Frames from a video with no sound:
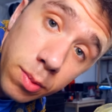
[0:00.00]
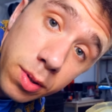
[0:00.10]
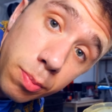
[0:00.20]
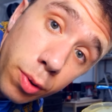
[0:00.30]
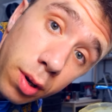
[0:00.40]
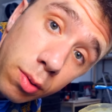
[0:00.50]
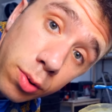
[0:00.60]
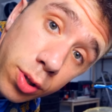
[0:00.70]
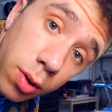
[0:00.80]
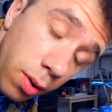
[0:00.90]
It was a pretty
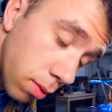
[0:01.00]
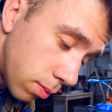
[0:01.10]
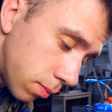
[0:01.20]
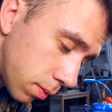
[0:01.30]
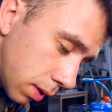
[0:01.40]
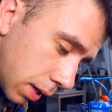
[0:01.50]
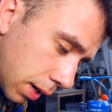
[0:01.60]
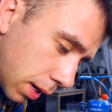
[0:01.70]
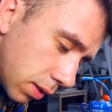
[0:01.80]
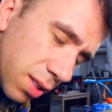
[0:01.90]
cool show, though.
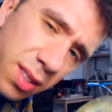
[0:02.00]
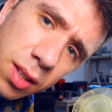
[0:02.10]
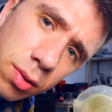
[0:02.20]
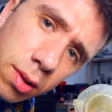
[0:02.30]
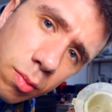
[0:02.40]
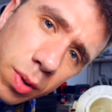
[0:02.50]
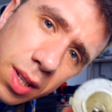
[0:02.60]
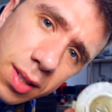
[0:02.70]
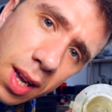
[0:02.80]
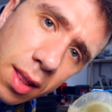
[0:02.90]
I just need to
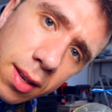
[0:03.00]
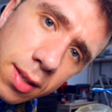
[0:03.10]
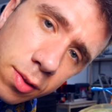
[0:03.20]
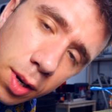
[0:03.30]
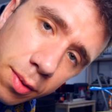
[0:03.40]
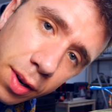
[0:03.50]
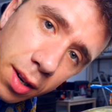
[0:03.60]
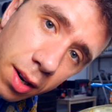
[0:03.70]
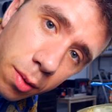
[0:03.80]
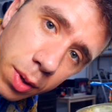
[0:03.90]
redesign this and try to
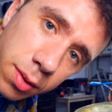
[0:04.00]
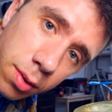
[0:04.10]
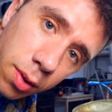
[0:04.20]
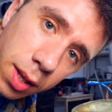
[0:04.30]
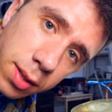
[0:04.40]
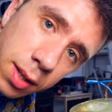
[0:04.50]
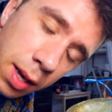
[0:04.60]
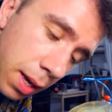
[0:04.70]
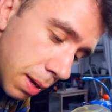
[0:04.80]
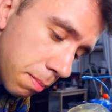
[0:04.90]
find another way to do this.
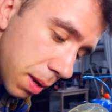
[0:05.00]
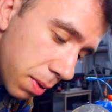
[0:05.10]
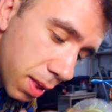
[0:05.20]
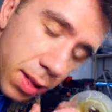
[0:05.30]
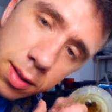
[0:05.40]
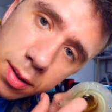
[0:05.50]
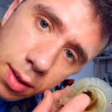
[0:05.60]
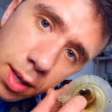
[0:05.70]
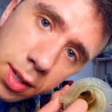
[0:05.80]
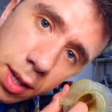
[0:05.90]
Maybe
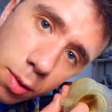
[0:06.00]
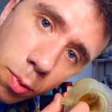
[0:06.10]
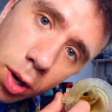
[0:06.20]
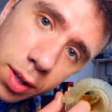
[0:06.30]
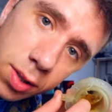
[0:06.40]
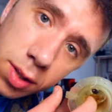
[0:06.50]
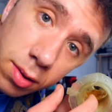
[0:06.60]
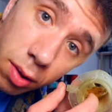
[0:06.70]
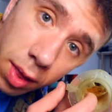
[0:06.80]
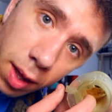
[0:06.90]
this this inner wall is
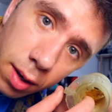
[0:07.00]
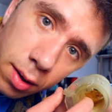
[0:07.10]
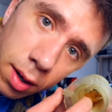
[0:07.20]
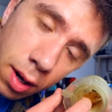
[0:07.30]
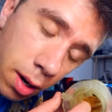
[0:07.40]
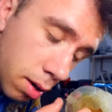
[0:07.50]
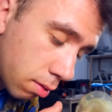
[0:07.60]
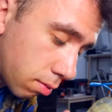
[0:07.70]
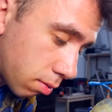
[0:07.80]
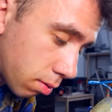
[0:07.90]
just too thin,
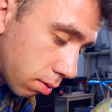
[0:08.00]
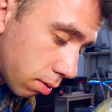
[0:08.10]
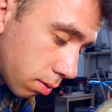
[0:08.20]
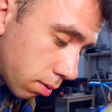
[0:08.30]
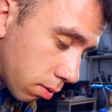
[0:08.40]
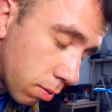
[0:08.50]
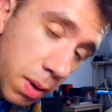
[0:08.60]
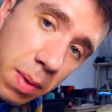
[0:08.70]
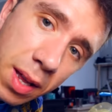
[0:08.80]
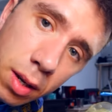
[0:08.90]
or or
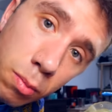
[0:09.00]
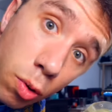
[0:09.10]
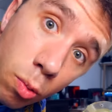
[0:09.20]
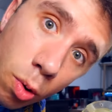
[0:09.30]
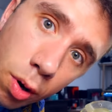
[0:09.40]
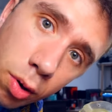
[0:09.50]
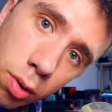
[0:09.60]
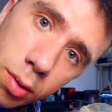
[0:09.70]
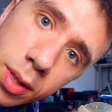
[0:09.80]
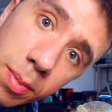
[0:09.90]
maybe I need more
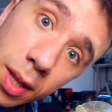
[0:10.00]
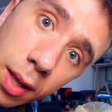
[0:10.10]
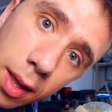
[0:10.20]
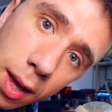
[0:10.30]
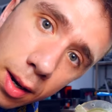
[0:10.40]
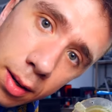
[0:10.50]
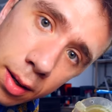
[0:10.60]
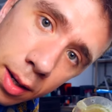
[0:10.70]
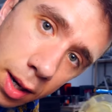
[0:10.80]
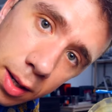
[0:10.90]
water or something like
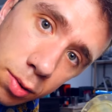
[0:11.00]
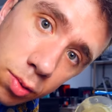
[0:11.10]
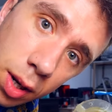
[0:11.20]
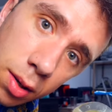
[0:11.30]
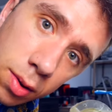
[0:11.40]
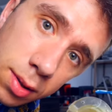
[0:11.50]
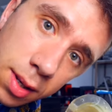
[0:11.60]
that. I need to try new